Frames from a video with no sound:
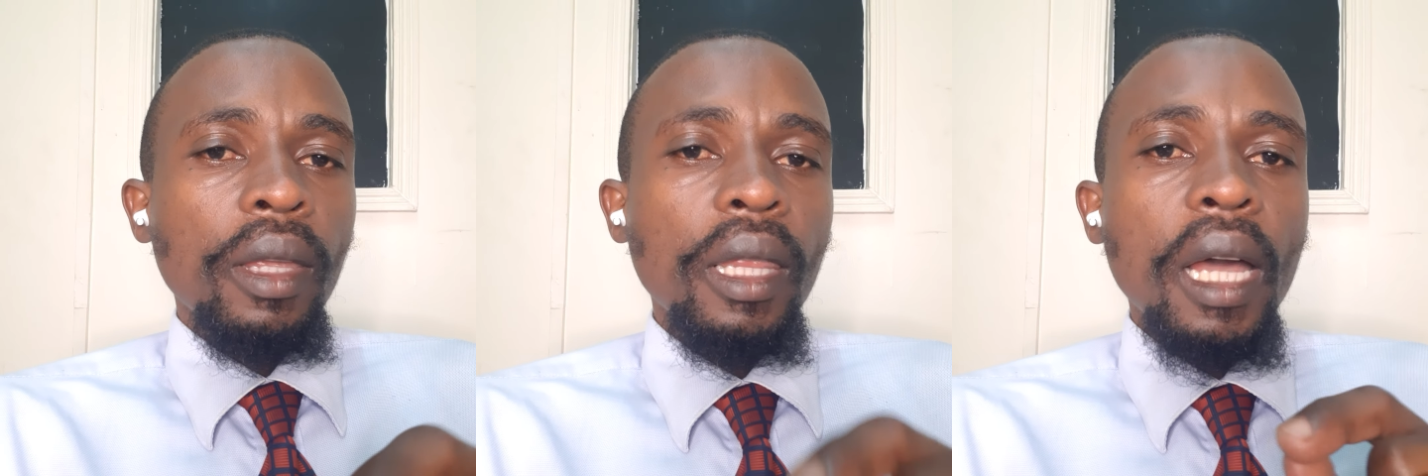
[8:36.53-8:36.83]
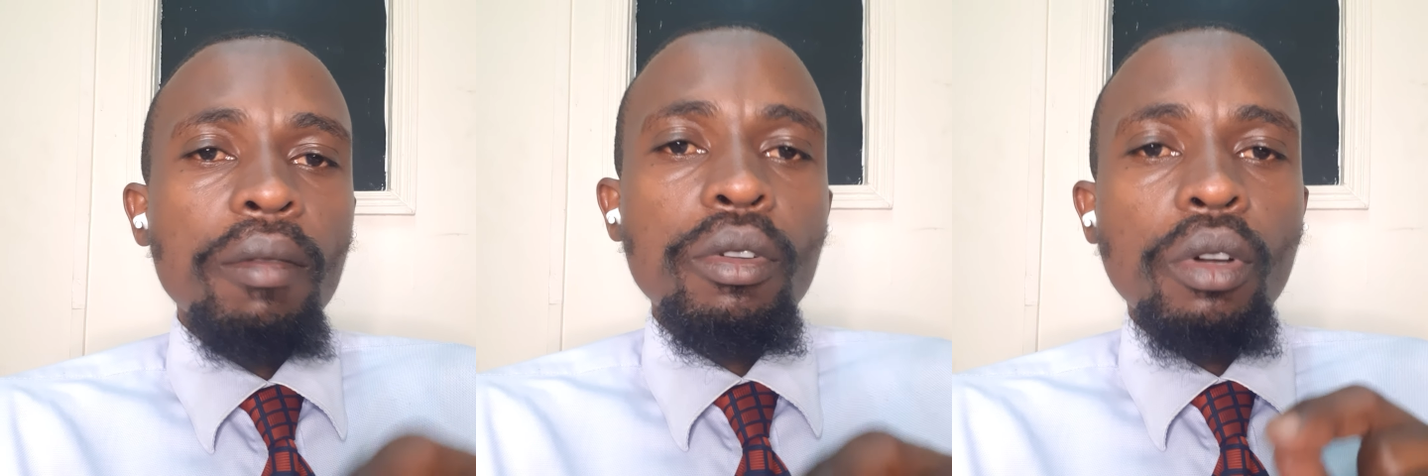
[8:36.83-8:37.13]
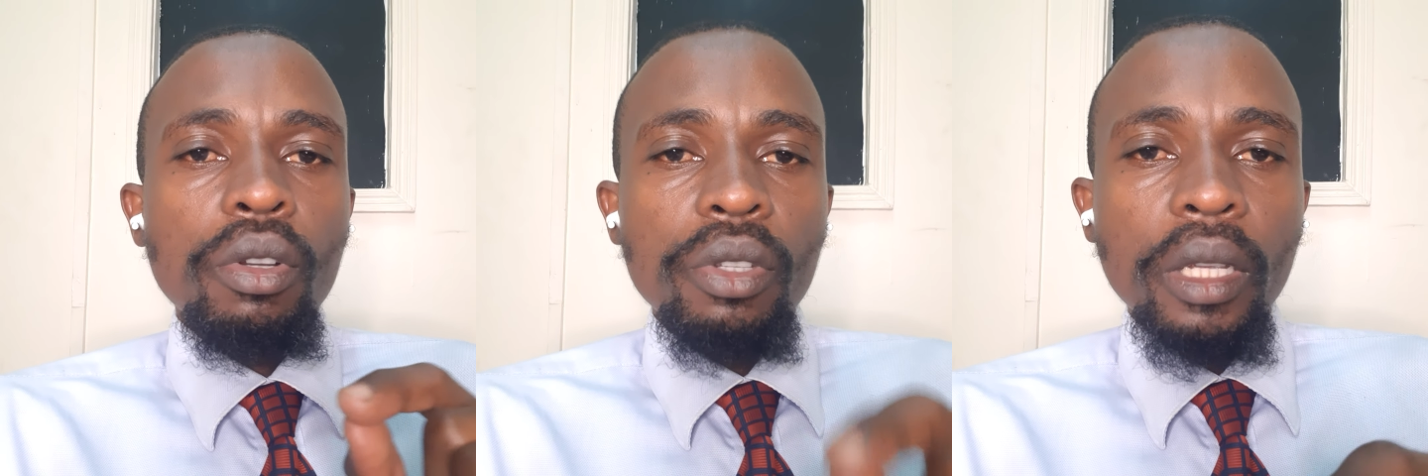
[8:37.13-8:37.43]
They have to
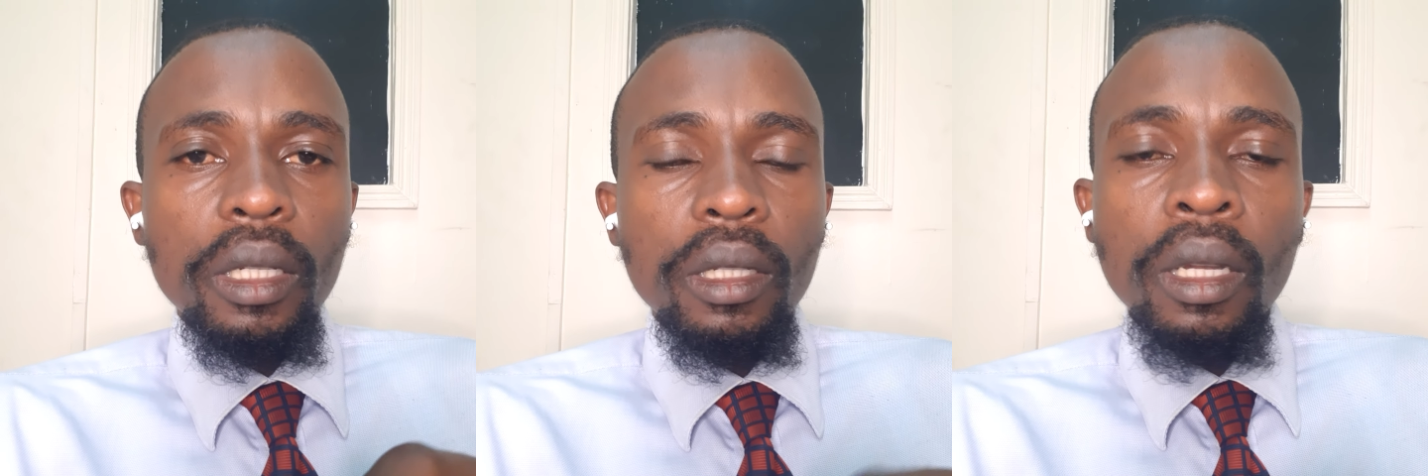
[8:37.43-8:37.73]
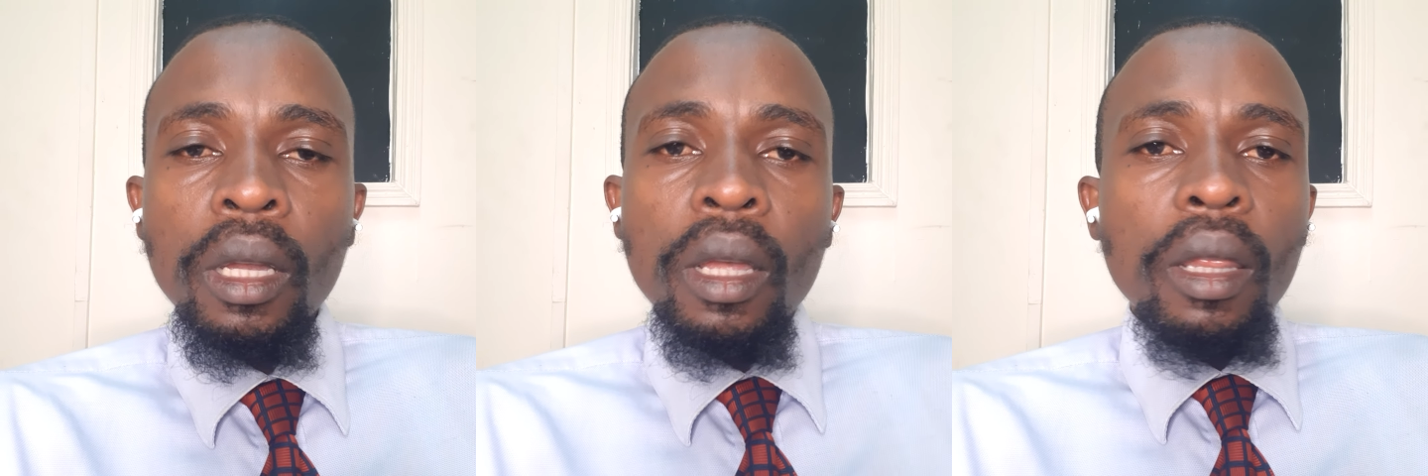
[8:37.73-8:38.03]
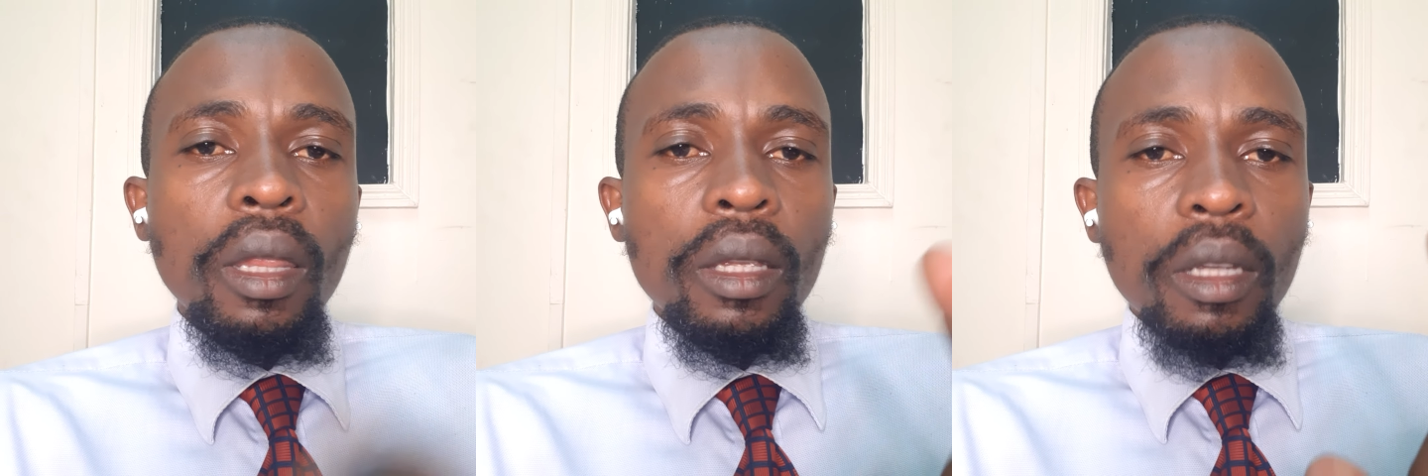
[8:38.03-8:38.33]
consent.
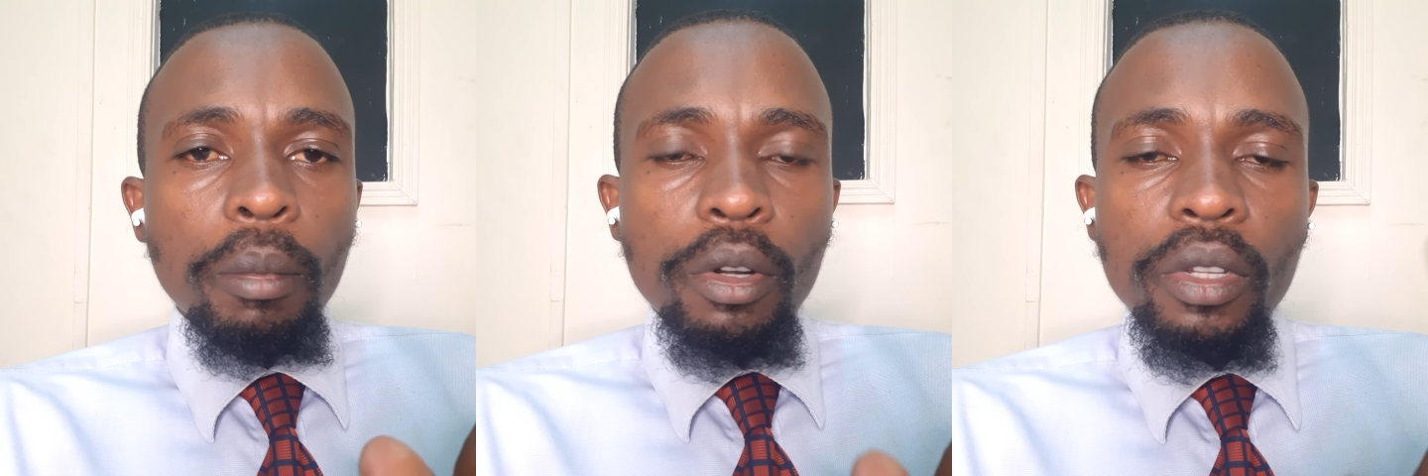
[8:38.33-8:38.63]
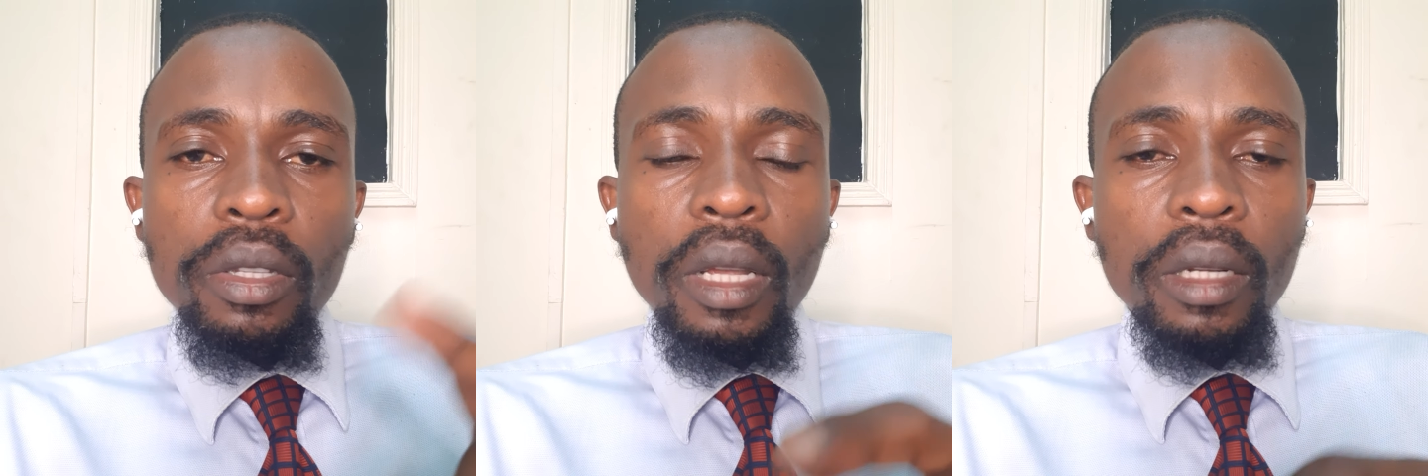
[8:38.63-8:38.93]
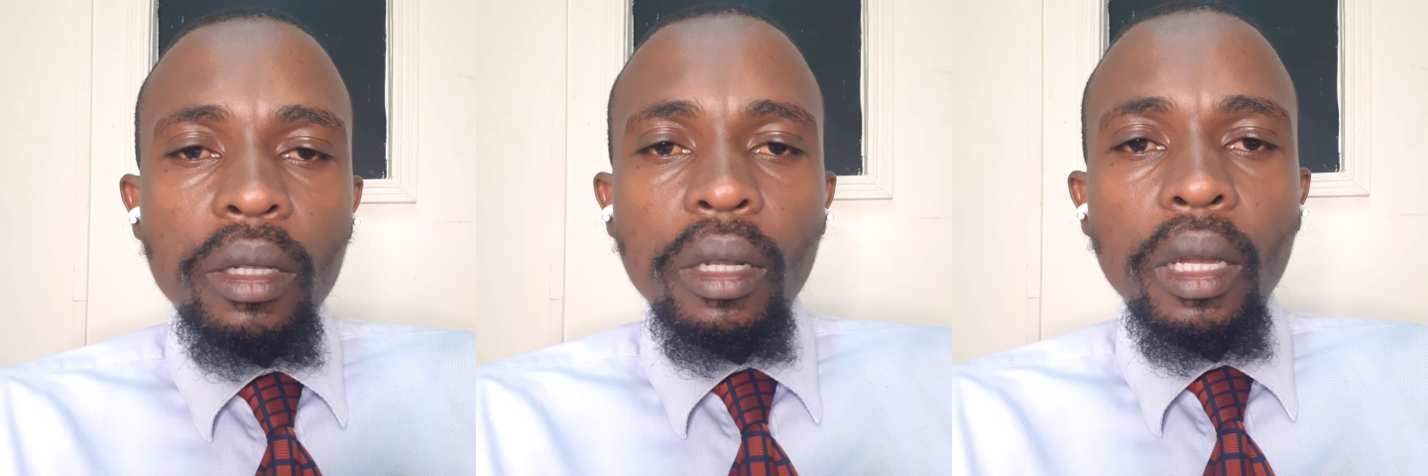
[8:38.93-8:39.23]
There is a process
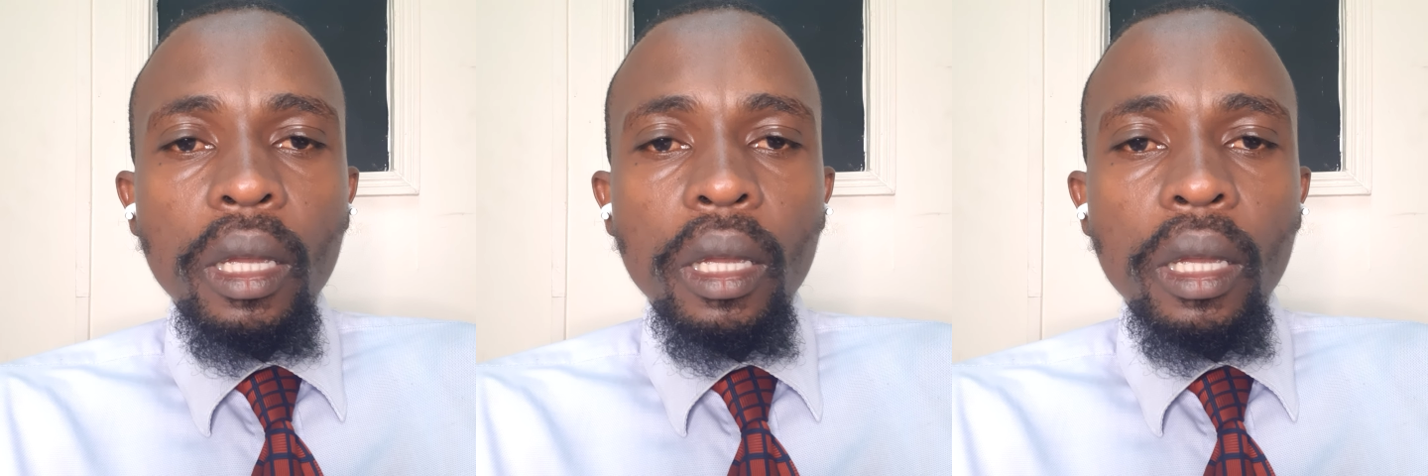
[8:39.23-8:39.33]
that